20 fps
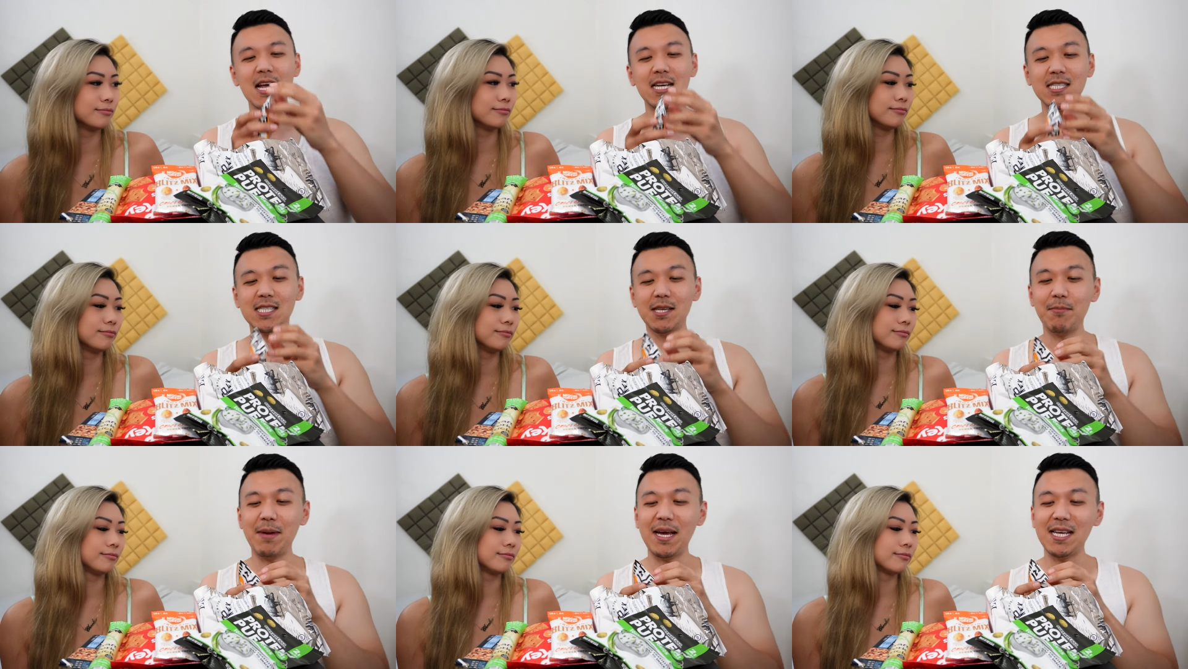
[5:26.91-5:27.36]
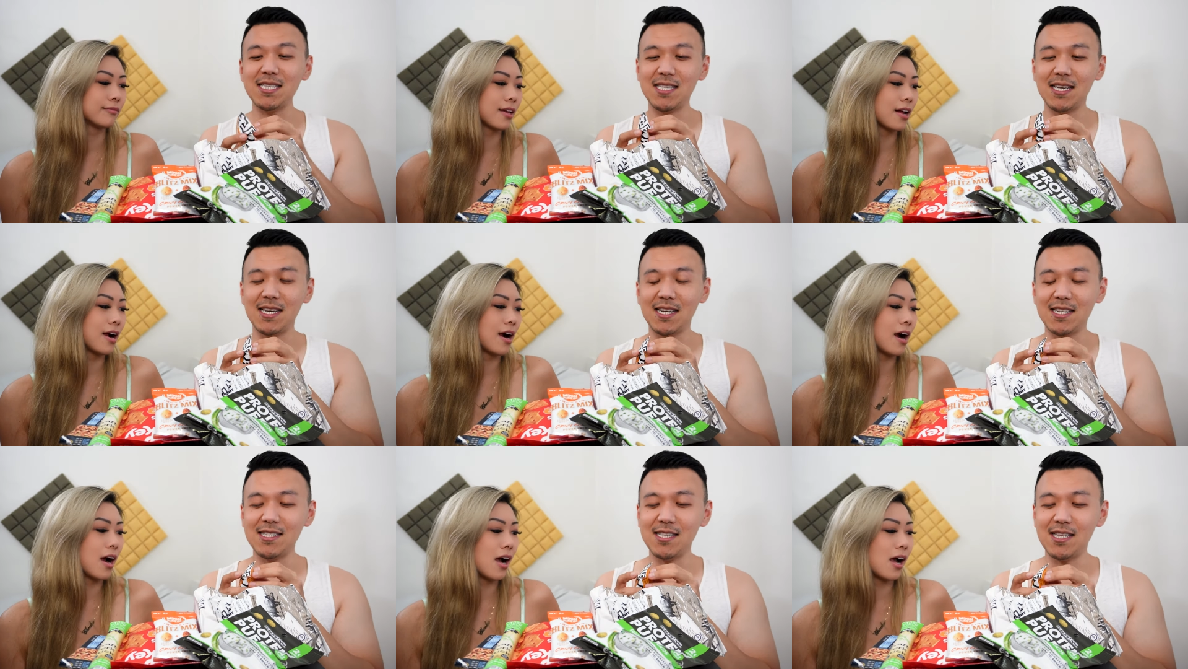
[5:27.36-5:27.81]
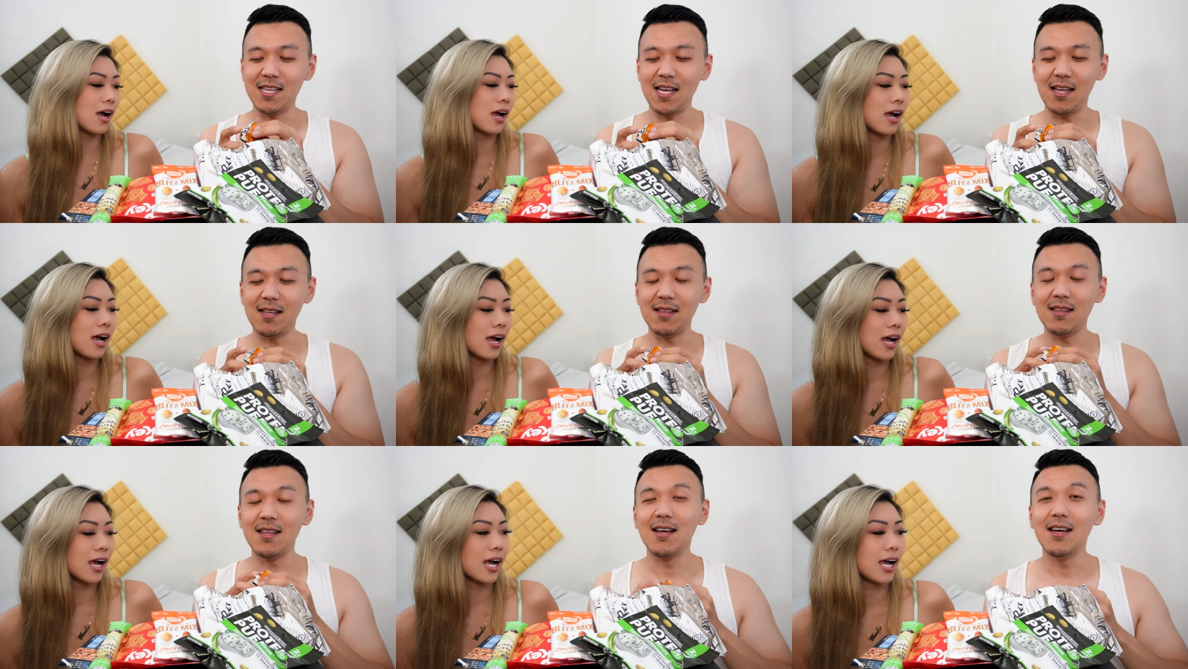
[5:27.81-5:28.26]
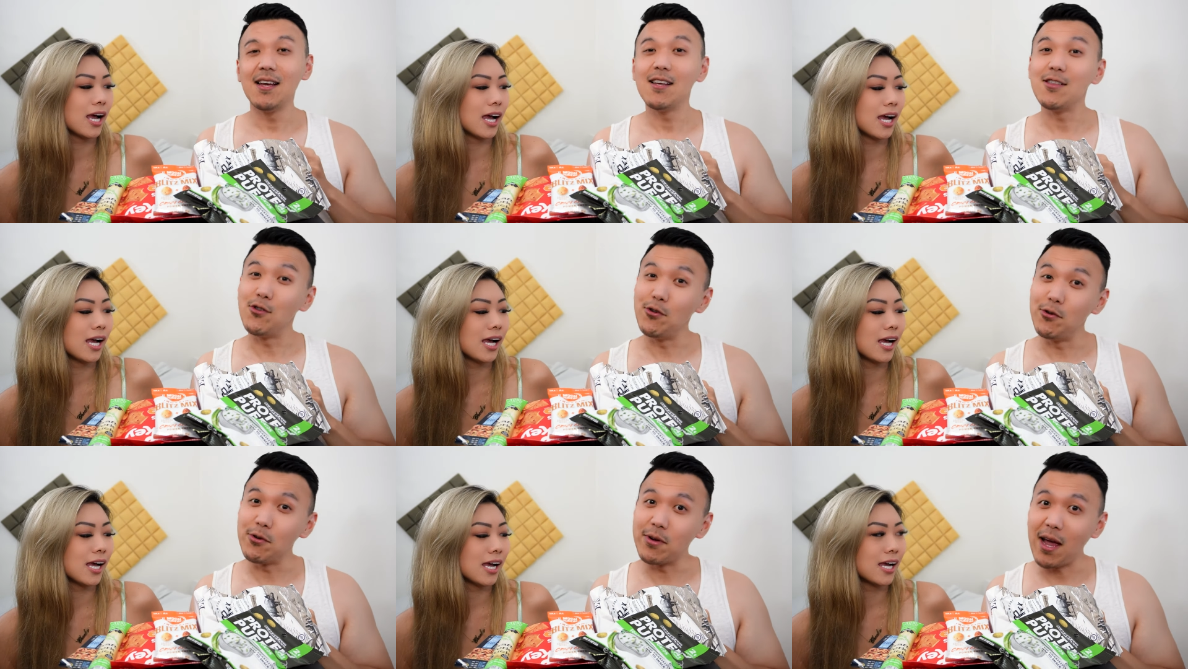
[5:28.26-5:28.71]
Speaker 1: It's amazing, isn't it?
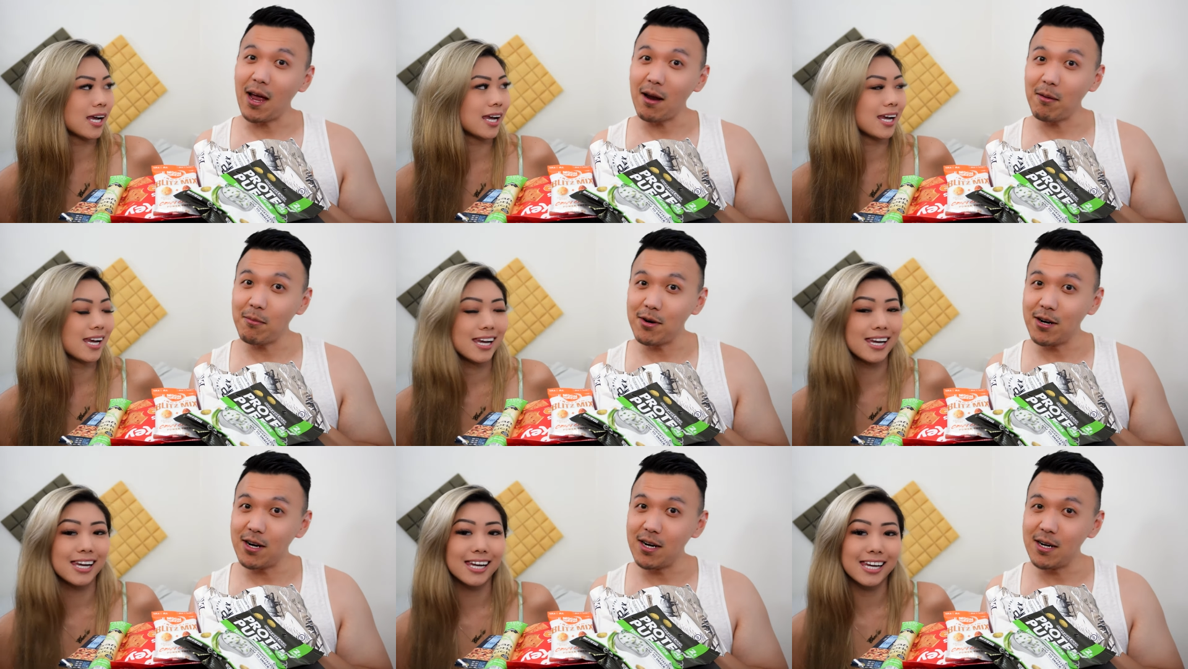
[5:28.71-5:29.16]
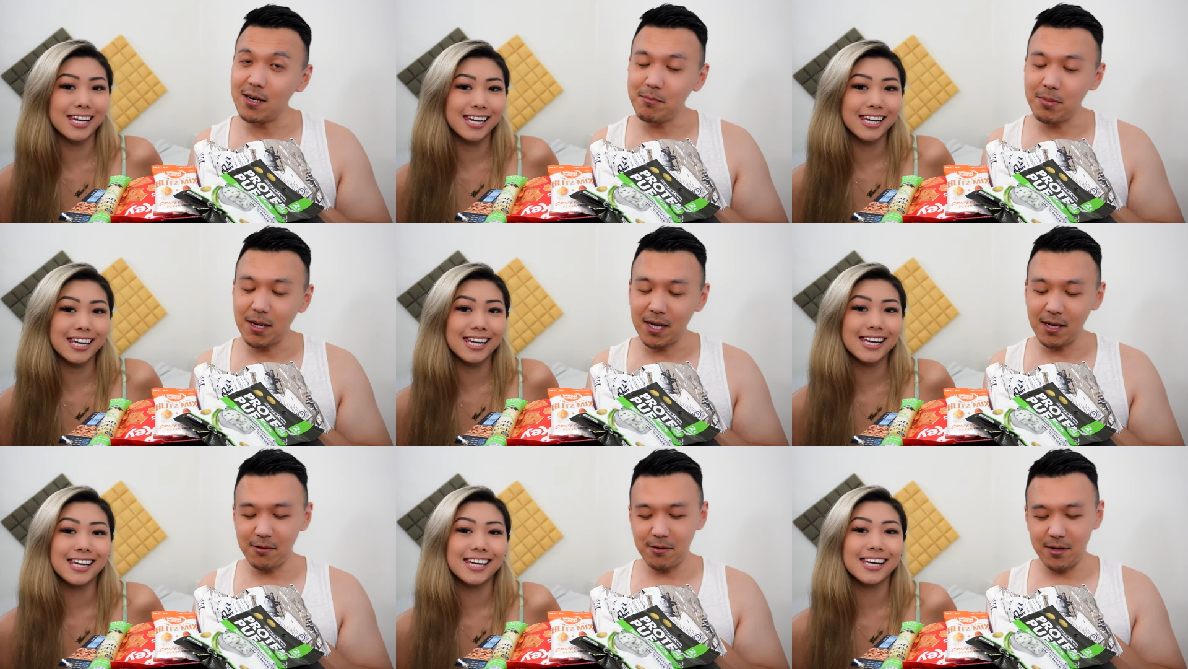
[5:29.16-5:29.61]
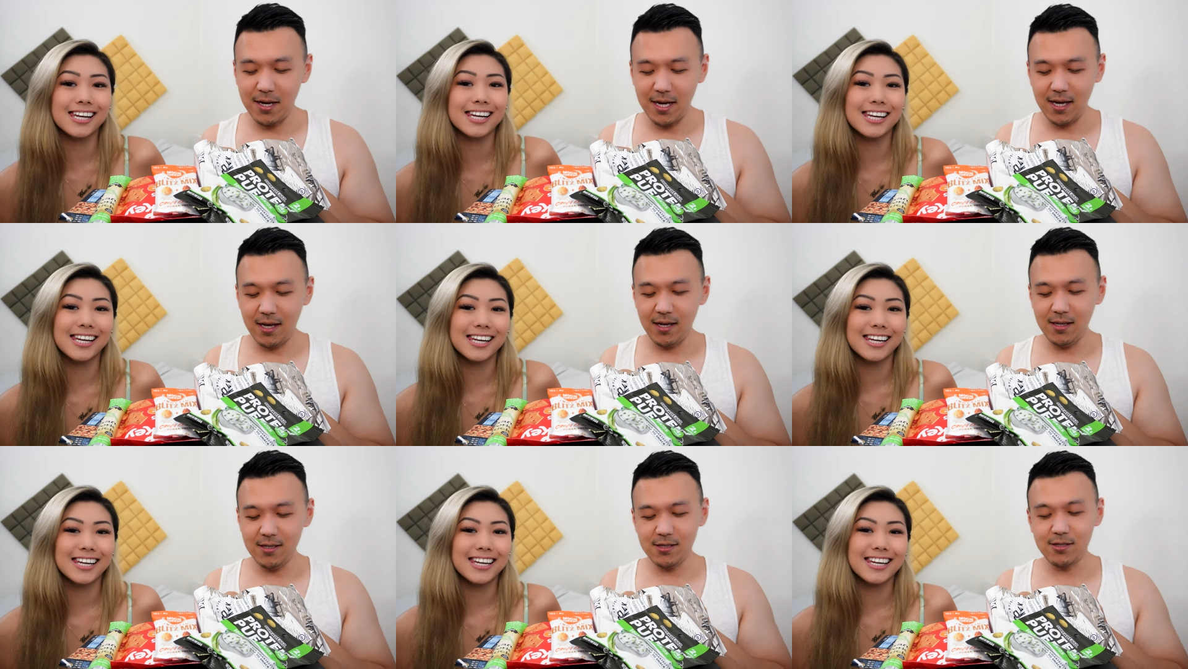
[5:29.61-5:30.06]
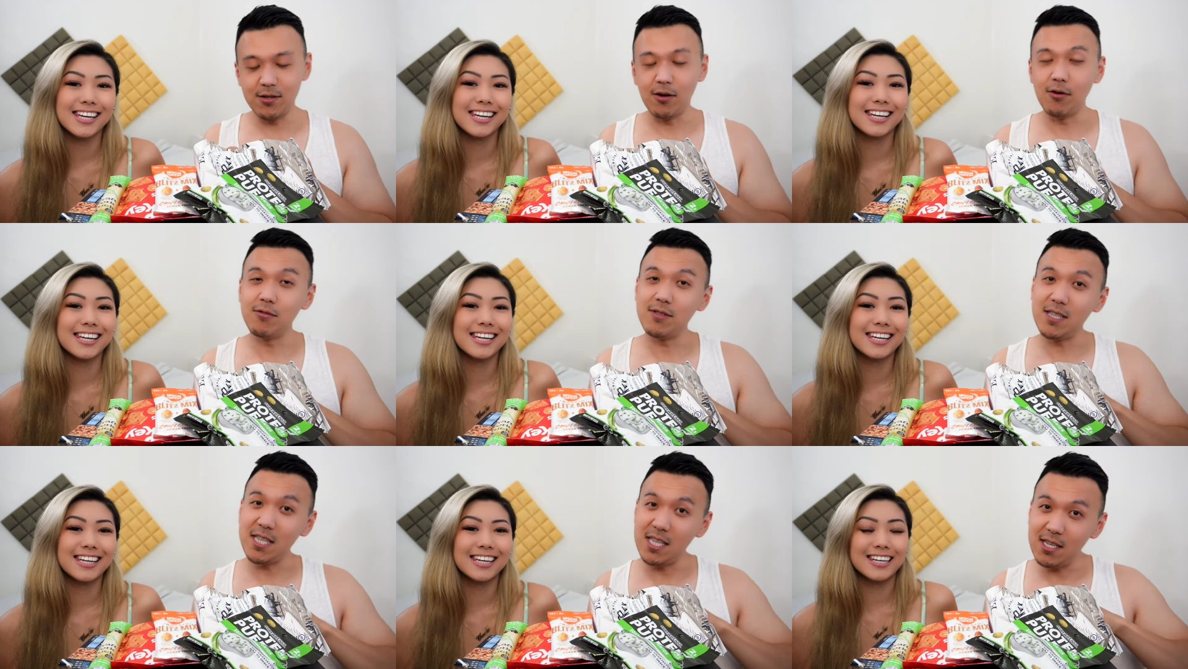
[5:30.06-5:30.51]
New camera, by the way,
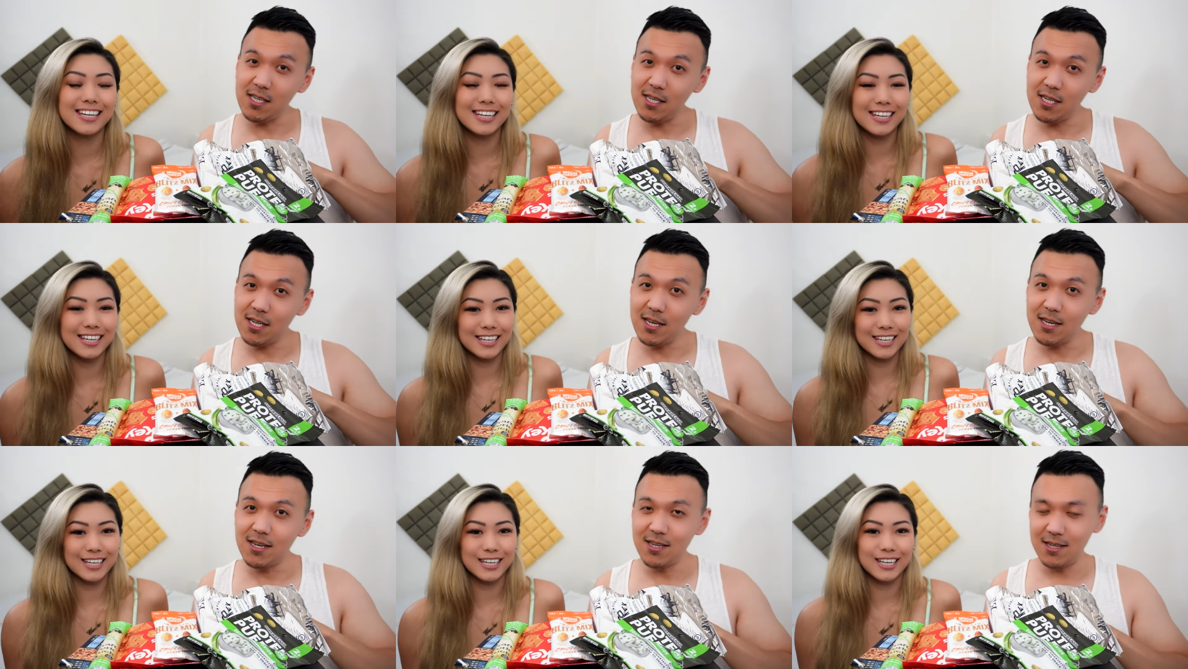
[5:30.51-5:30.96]
Sony.